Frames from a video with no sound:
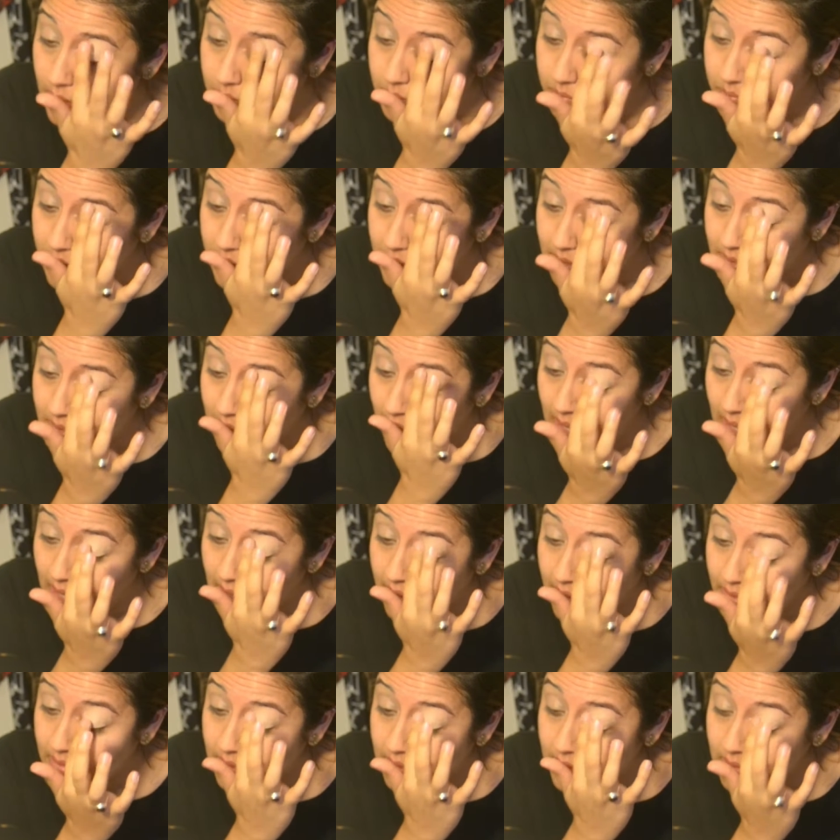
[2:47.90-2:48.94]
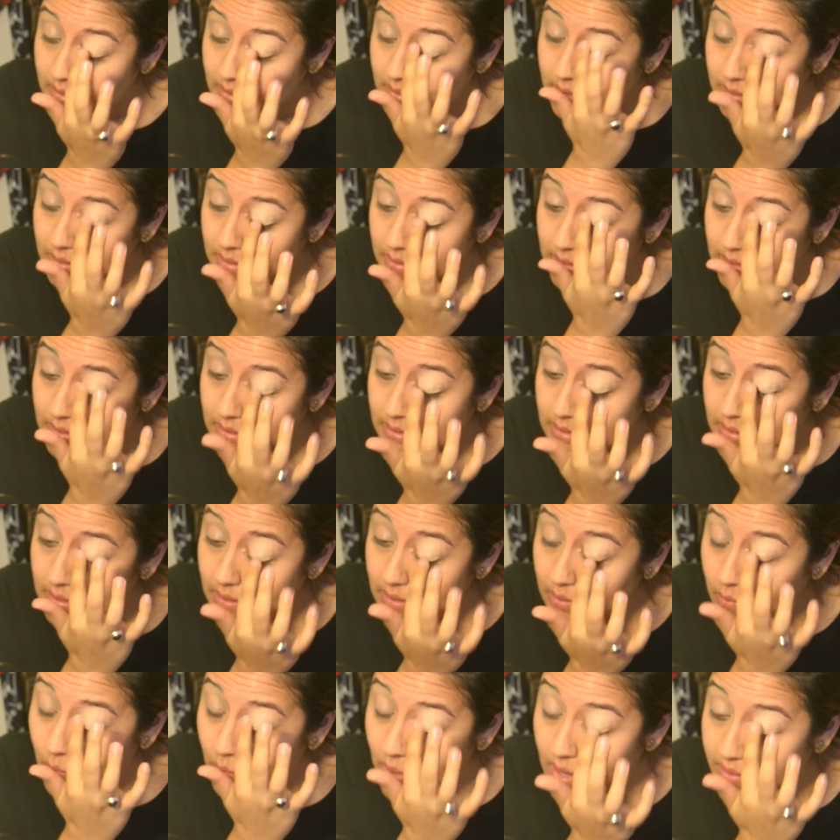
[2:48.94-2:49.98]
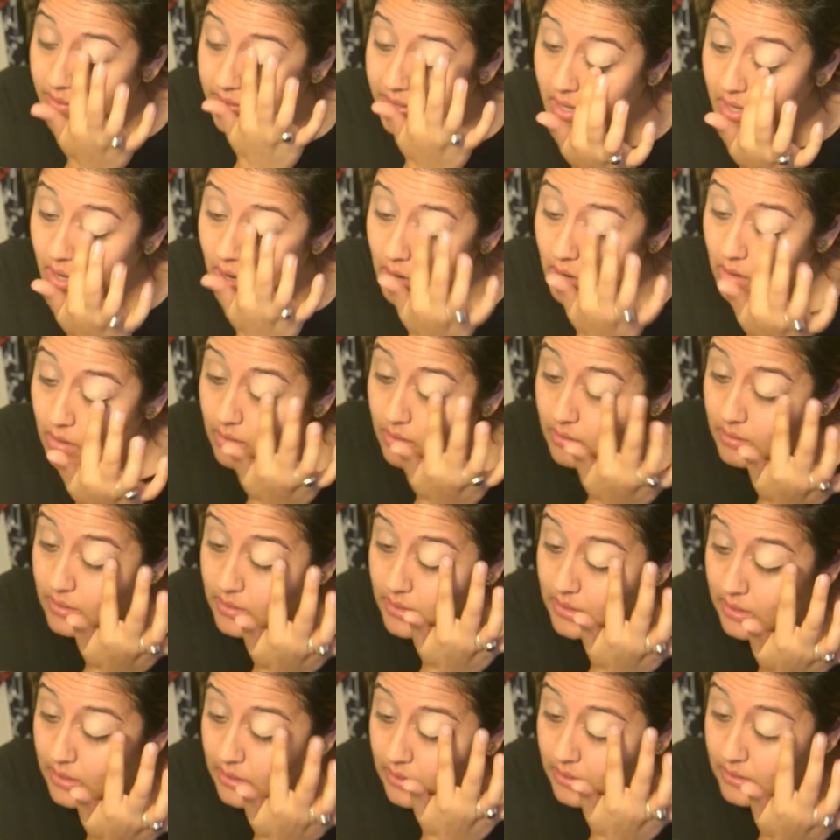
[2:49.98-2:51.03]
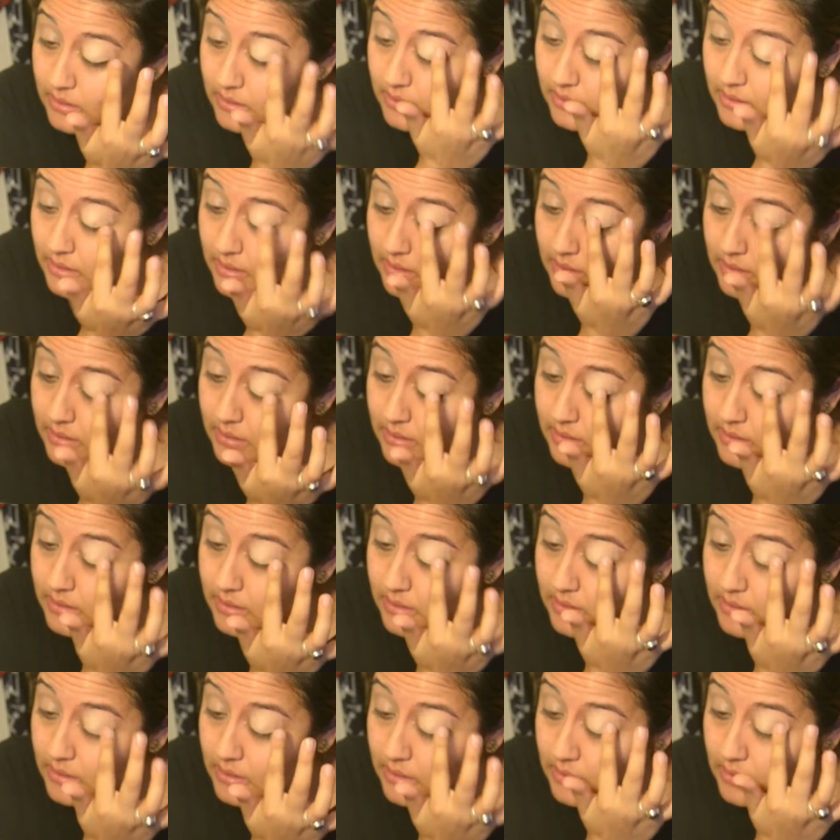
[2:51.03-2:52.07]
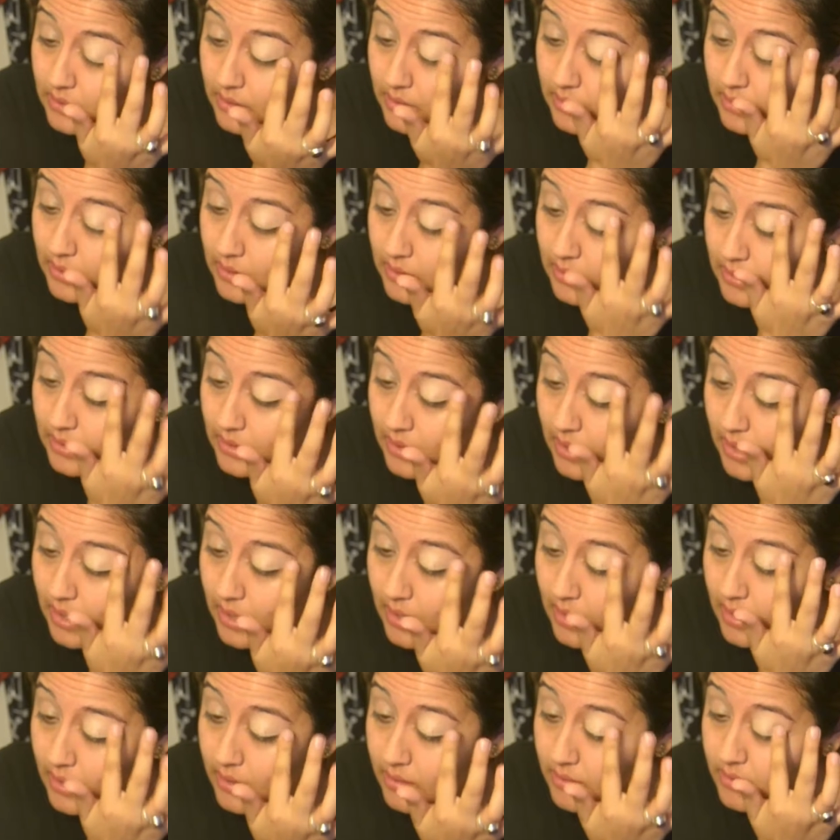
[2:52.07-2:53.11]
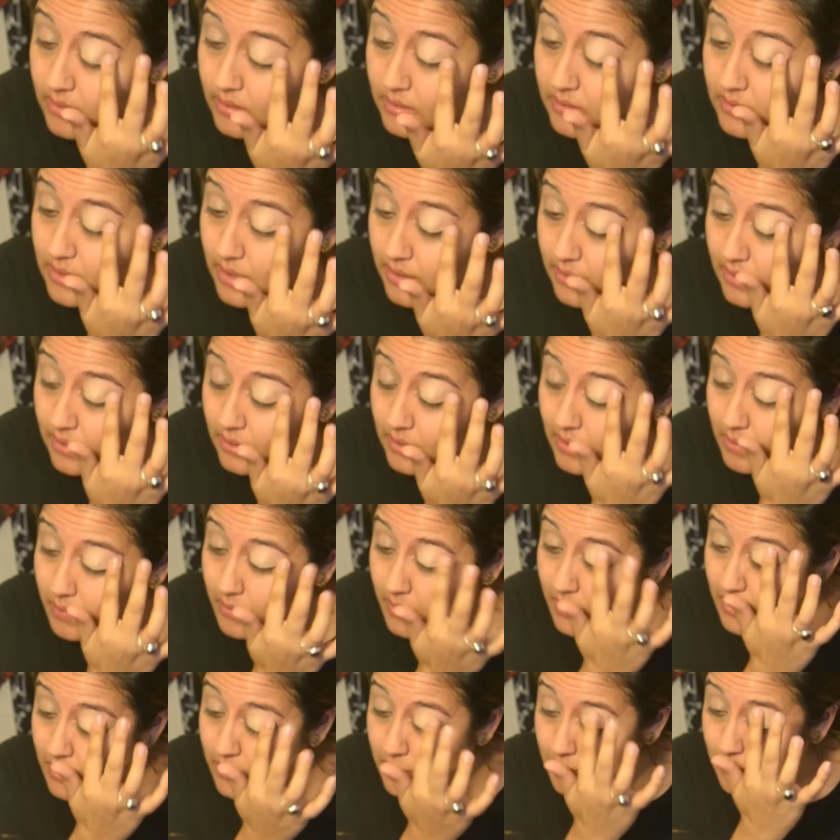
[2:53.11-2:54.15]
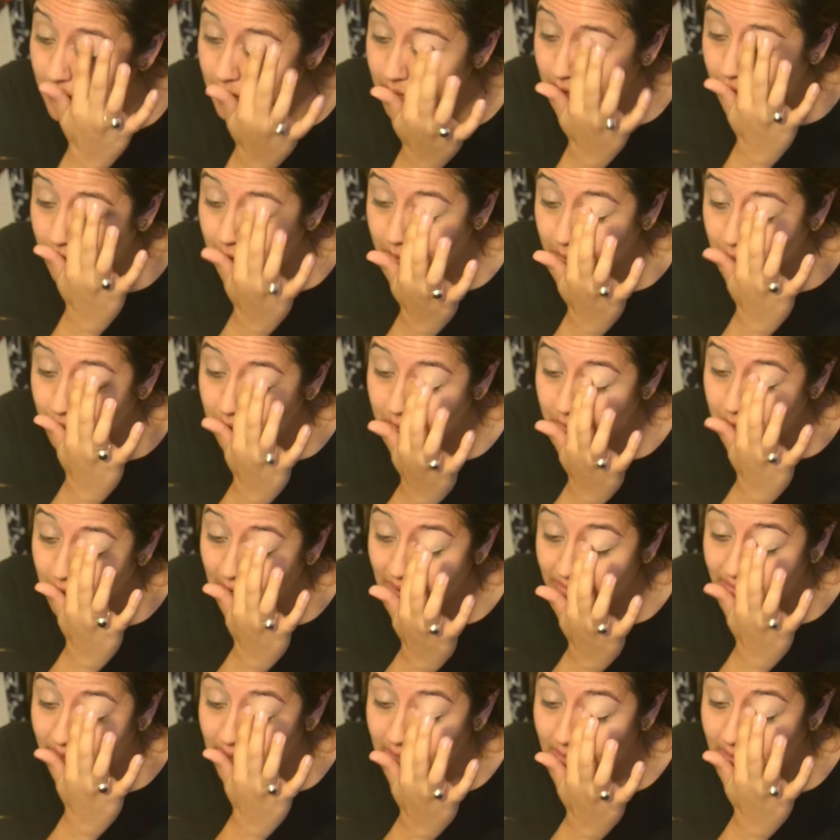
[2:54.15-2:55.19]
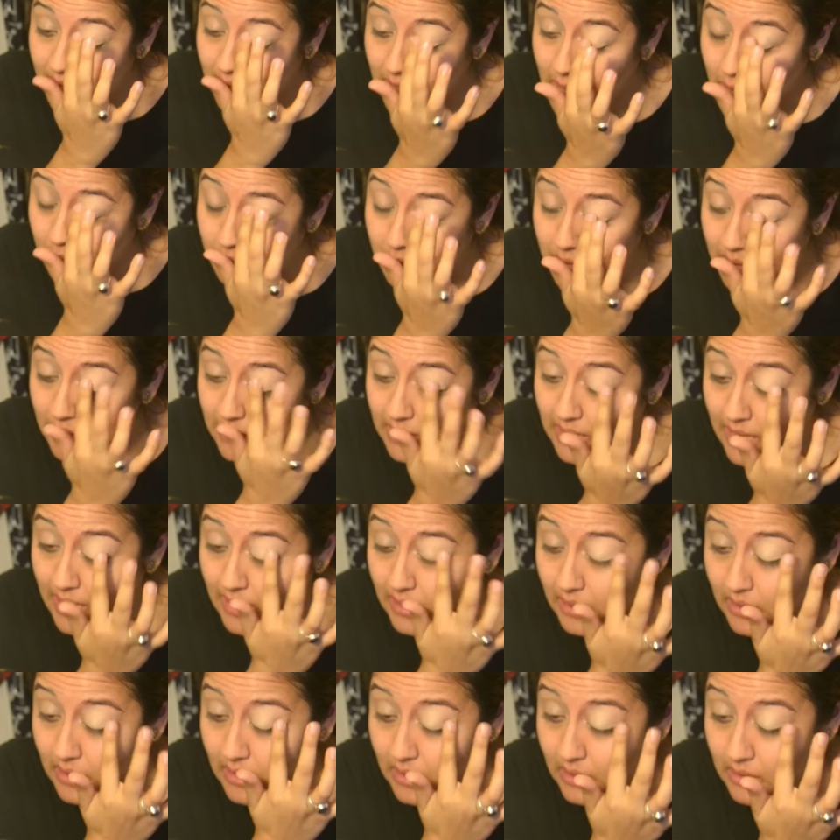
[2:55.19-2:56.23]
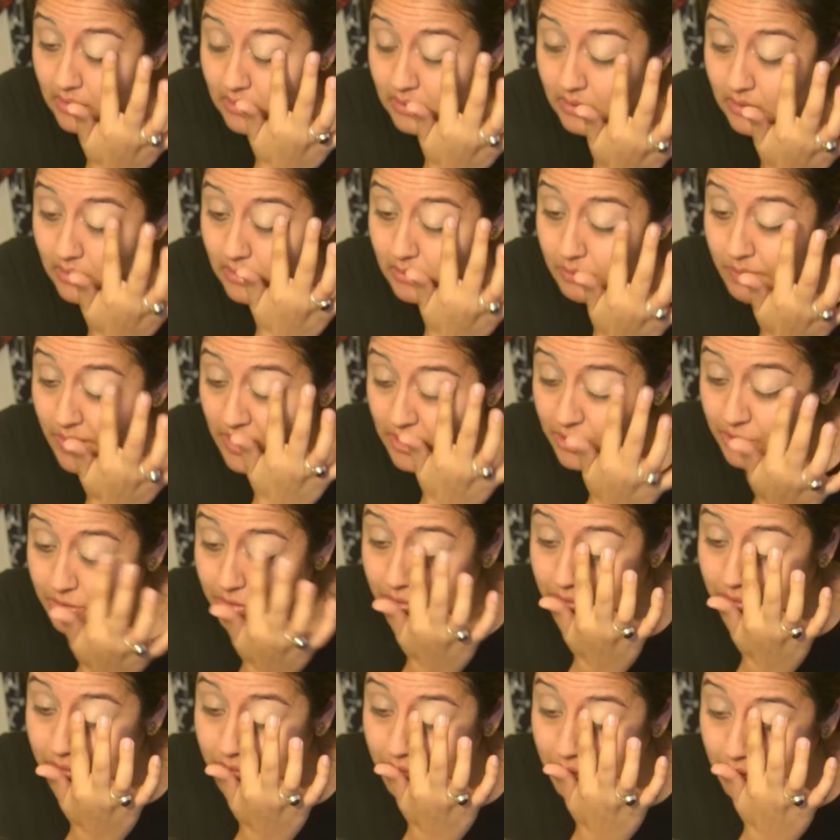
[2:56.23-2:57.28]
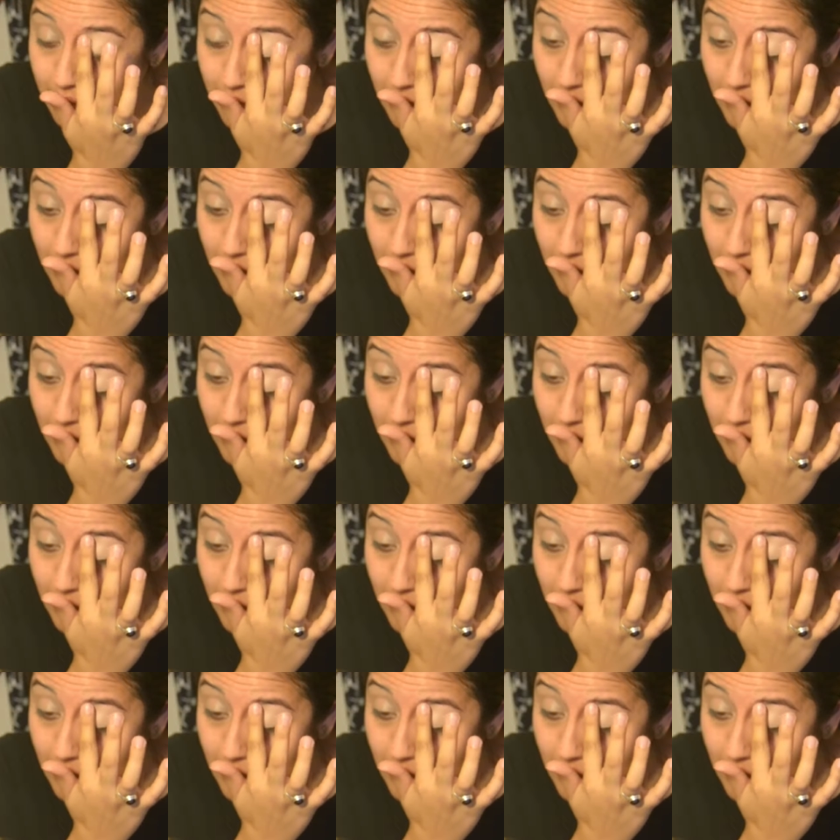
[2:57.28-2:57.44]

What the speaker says: Because the eyes, while they are the key to this, there's nothing that we're going to do that's too extravagant that you would need anything special.